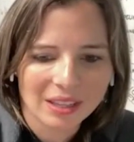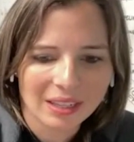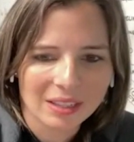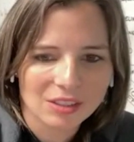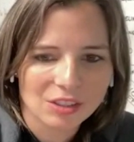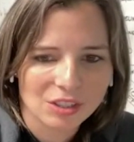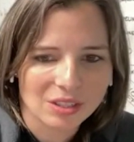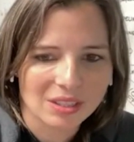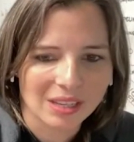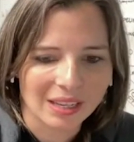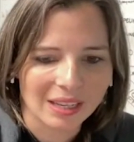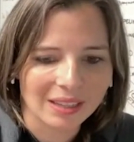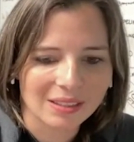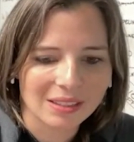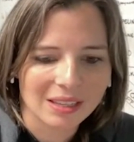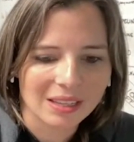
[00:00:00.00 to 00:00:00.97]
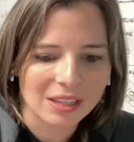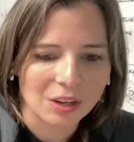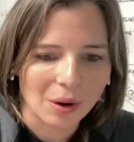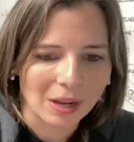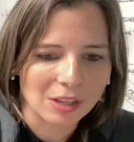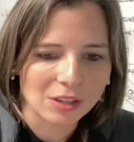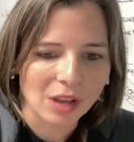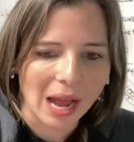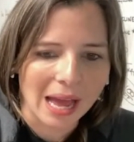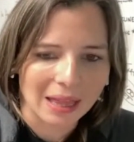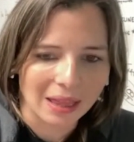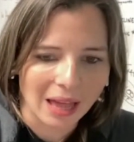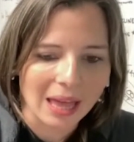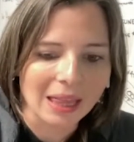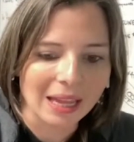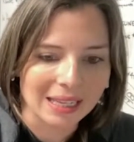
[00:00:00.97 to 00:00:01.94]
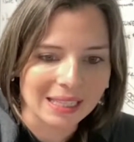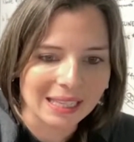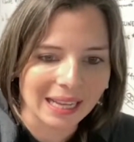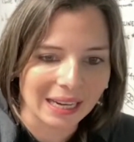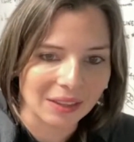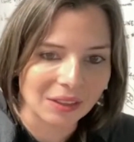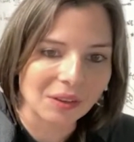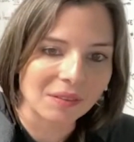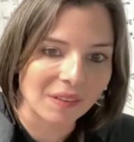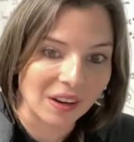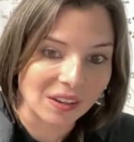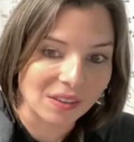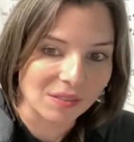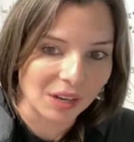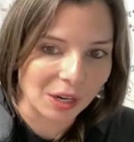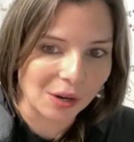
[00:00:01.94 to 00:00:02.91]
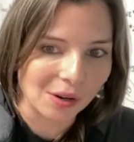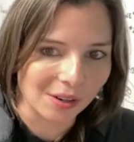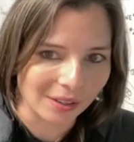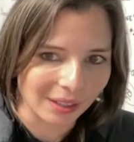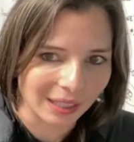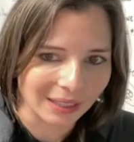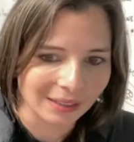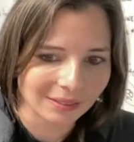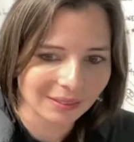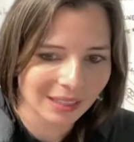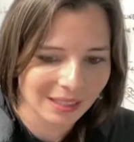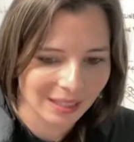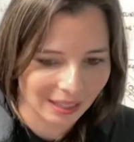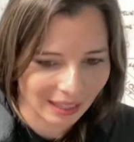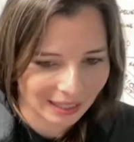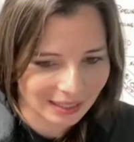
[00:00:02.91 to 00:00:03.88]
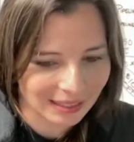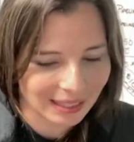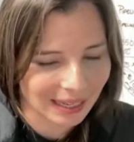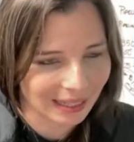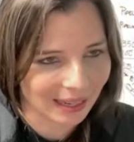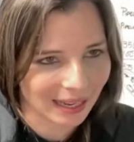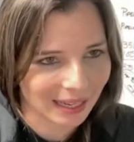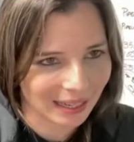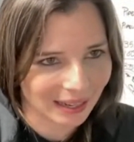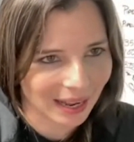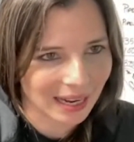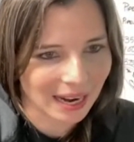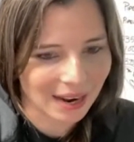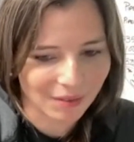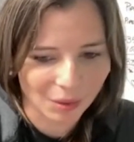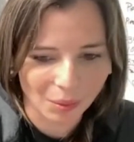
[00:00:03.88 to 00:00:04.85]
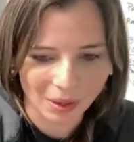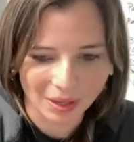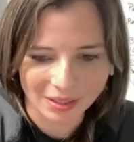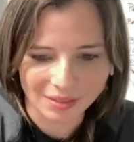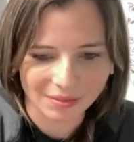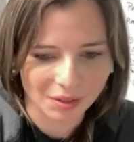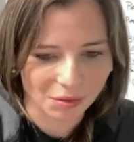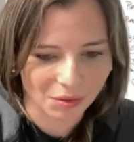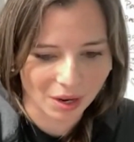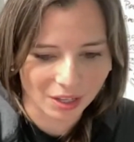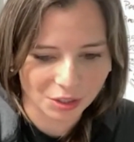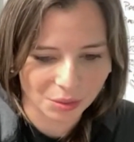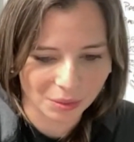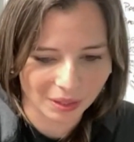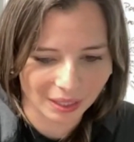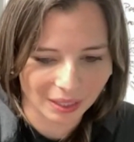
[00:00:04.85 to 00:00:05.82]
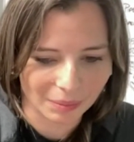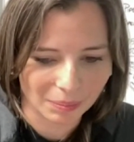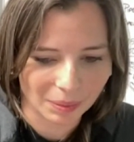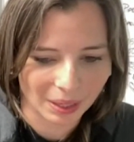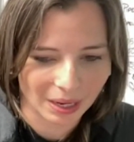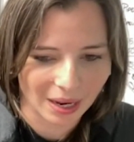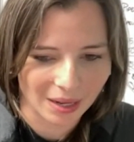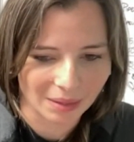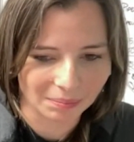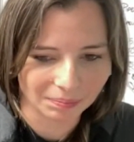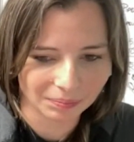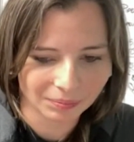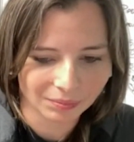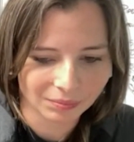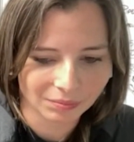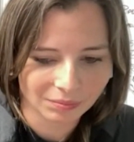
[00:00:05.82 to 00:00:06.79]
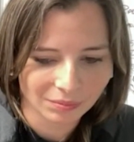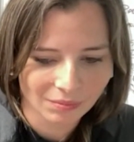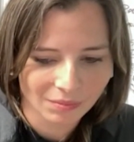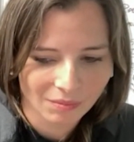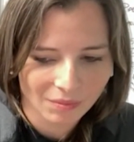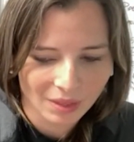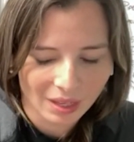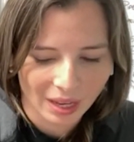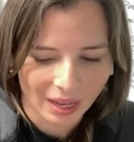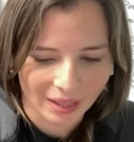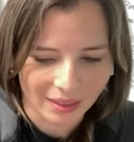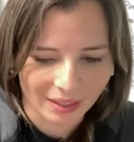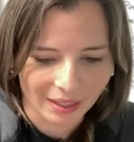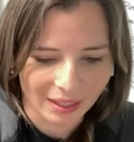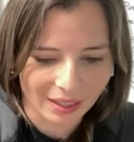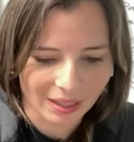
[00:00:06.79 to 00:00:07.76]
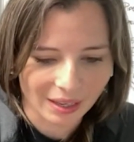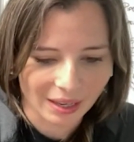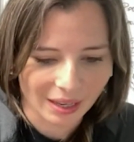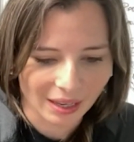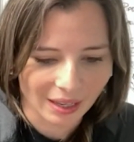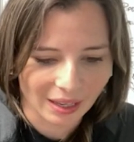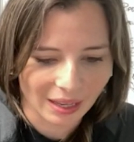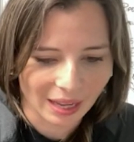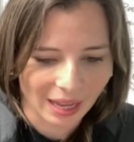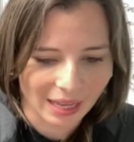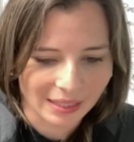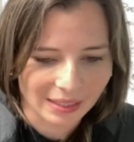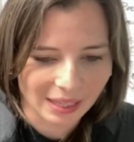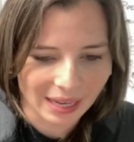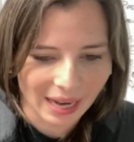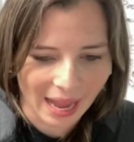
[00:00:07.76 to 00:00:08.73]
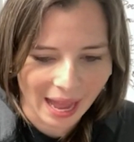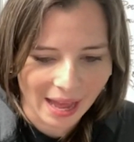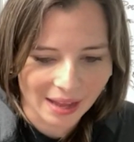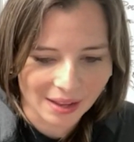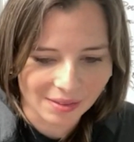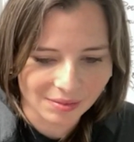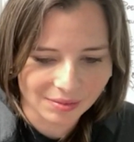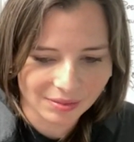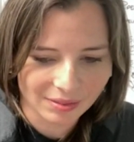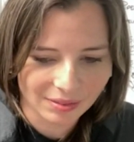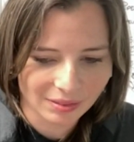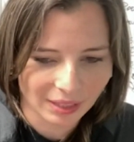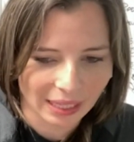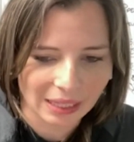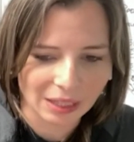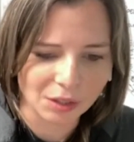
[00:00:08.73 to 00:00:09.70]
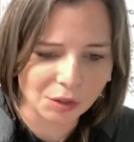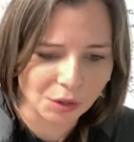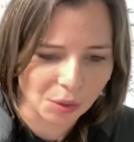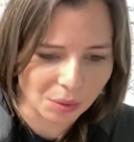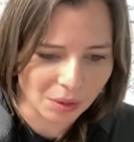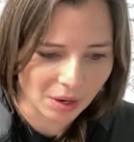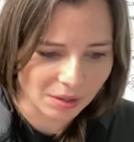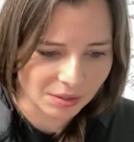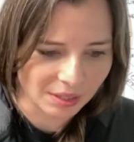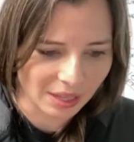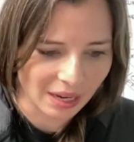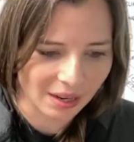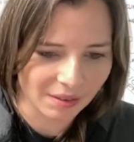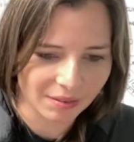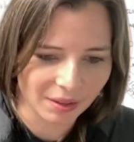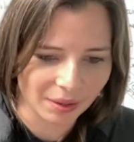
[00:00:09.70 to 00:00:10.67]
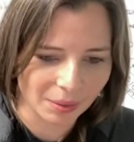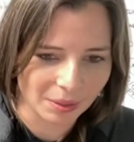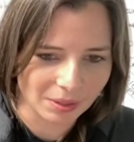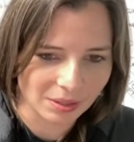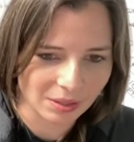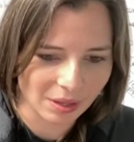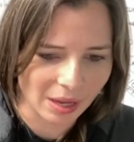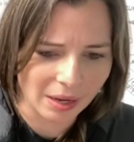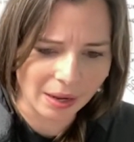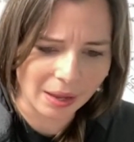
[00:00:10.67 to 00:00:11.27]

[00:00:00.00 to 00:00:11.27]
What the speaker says: think just sticking to, I liked getting there very, very early. I like taking, and I never wanted to feel rushed with it. But I think I did have like little note cards there. If there was